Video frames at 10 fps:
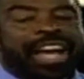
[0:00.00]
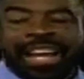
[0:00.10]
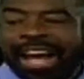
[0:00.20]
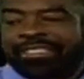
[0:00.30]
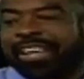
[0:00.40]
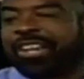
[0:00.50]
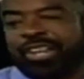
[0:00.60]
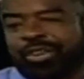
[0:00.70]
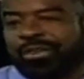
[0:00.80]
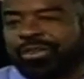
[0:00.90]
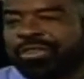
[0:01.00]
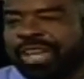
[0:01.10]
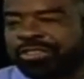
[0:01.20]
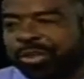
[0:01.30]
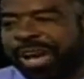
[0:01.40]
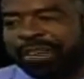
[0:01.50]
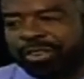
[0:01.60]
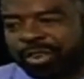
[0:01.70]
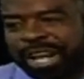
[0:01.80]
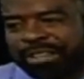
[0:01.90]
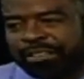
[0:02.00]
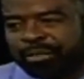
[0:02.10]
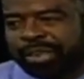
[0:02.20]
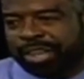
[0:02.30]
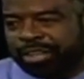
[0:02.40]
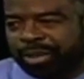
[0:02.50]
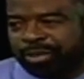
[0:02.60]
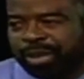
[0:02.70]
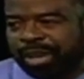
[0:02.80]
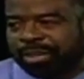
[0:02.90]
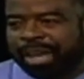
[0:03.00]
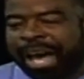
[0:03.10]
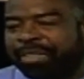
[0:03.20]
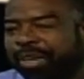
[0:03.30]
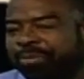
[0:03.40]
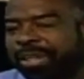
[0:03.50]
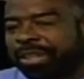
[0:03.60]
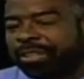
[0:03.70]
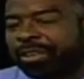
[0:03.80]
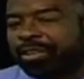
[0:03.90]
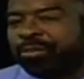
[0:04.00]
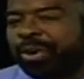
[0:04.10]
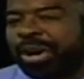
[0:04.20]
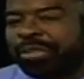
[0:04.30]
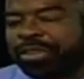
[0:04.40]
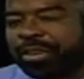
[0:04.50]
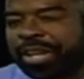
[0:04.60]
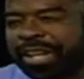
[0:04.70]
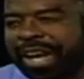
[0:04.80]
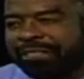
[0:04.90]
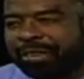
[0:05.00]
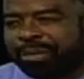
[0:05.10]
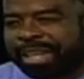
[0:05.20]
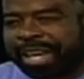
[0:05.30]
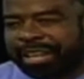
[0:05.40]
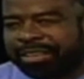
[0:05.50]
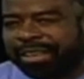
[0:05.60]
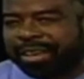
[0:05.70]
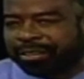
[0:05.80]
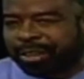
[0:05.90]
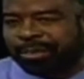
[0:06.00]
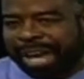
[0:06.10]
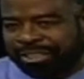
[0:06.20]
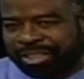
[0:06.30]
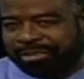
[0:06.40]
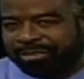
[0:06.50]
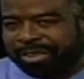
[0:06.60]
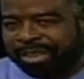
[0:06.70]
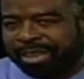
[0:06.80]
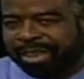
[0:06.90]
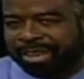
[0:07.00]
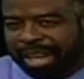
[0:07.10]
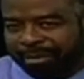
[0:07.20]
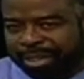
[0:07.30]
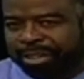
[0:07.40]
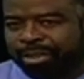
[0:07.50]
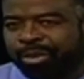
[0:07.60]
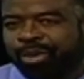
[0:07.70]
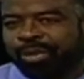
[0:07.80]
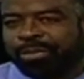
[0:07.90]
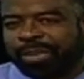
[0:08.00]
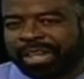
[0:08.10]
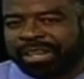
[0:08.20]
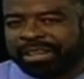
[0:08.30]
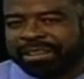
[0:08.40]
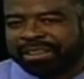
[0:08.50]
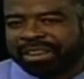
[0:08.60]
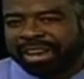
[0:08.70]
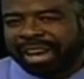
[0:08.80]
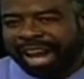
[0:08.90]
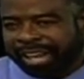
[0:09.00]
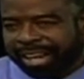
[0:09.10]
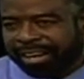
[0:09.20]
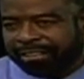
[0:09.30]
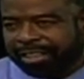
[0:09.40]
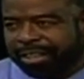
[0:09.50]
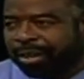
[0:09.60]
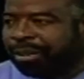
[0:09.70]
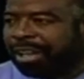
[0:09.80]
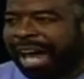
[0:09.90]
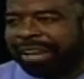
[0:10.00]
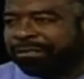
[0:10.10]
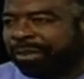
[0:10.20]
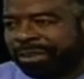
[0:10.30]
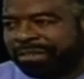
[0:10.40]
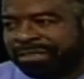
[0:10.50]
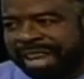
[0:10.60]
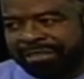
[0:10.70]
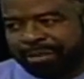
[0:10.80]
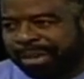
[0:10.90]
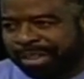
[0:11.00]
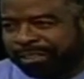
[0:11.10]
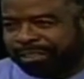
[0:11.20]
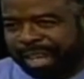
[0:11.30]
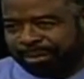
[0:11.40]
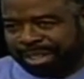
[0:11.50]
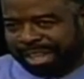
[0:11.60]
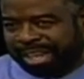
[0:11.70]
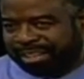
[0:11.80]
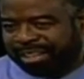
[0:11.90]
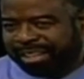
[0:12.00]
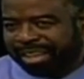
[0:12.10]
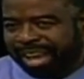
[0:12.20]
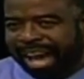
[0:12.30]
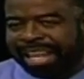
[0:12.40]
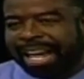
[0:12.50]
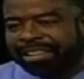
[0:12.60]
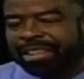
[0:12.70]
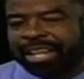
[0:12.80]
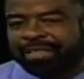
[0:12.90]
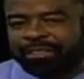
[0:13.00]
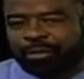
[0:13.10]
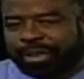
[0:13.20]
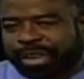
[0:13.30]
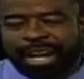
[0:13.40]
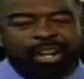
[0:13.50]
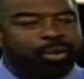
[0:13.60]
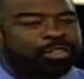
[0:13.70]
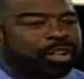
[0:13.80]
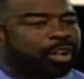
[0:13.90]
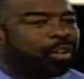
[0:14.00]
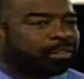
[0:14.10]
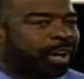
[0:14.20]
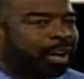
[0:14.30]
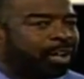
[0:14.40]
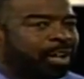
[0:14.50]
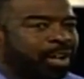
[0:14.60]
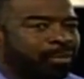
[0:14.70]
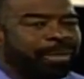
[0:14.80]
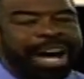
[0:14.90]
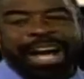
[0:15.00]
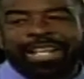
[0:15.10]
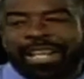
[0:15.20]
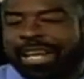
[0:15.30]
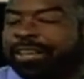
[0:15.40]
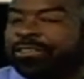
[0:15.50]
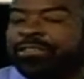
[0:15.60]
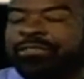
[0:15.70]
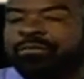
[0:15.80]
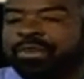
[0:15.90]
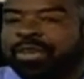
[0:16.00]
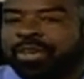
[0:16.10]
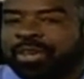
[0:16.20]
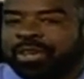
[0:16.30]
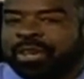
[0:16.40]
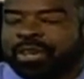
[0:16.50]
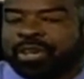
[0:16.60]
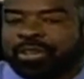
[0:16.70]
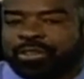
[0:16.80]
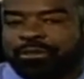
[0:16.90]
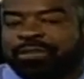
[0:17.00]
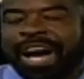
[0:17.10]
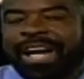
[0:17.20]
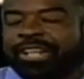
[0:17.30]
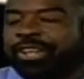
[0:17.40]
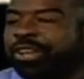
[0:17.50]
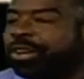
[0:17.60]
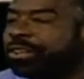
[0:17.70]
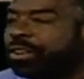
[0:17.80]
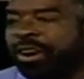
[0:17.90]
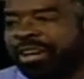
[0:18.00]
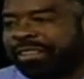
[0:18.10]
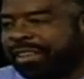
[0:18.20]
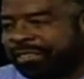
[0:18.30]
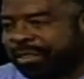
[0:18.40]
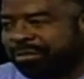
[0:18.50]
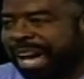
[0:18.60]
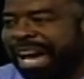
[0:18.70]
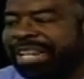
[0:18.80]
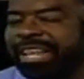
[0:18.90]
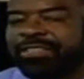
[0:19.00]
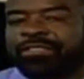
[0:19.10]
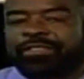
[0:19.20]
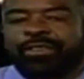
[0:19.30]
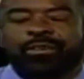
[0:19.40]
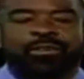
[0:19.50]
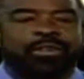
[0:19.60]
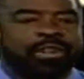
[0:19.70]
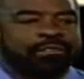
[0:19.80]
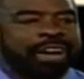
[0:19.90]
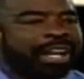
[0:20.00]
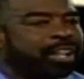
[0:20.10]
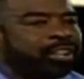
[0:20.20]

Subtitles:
And I tell you that you have greatness within you. You have the ability to do more than you can ever begin to imagine. Come into the room with me. And I guarantee you your life will never be the same again. I like to leave this with you. I don't know what your goals are. Mine is to find a cure to autism. Mine is to find a